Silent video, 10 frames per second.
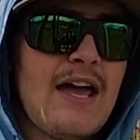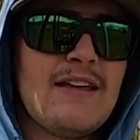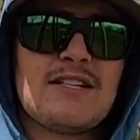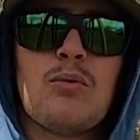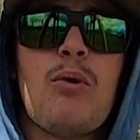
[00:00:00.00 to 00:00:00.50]

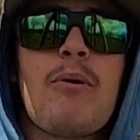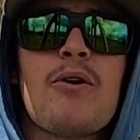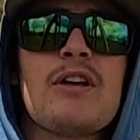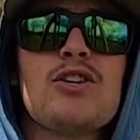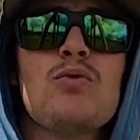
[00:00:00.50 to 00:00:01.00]
And they said, well,
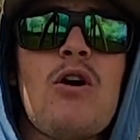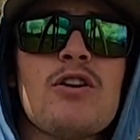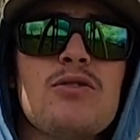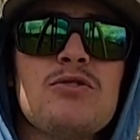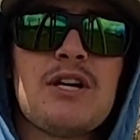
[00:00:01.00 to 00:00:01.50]
Brody, you
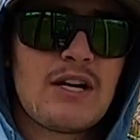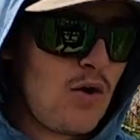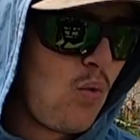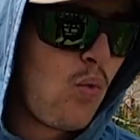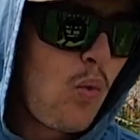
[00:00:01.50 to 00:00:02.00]
are
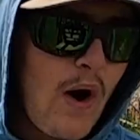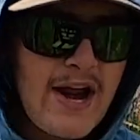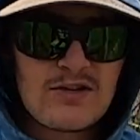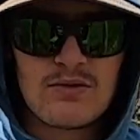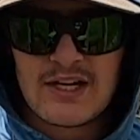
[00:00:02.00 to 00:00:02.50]
using
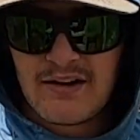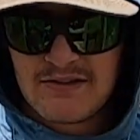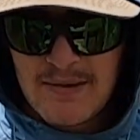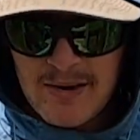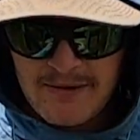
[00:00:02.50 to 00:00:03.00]
way too
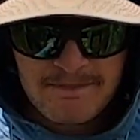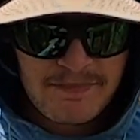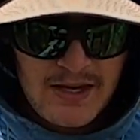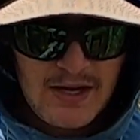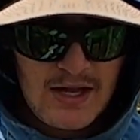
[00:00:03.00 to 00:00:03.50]
thick of tippet,
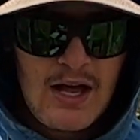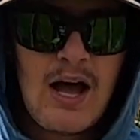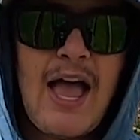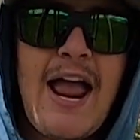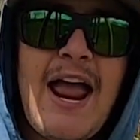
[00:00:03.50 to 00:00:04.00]

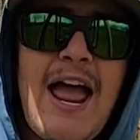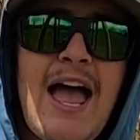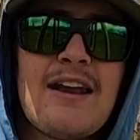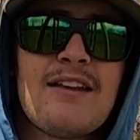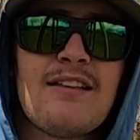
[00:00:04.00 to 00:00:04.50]

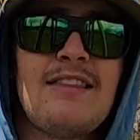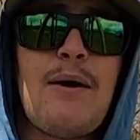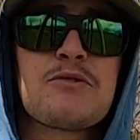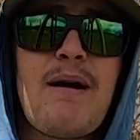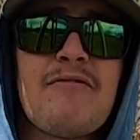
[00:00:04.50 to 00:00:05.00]
and
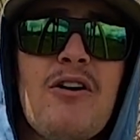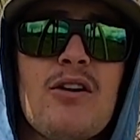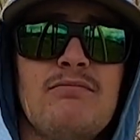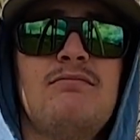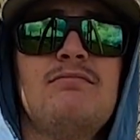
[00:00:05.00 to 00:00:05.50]
that was my
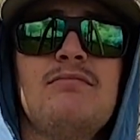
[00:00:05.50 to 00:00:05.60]
fault.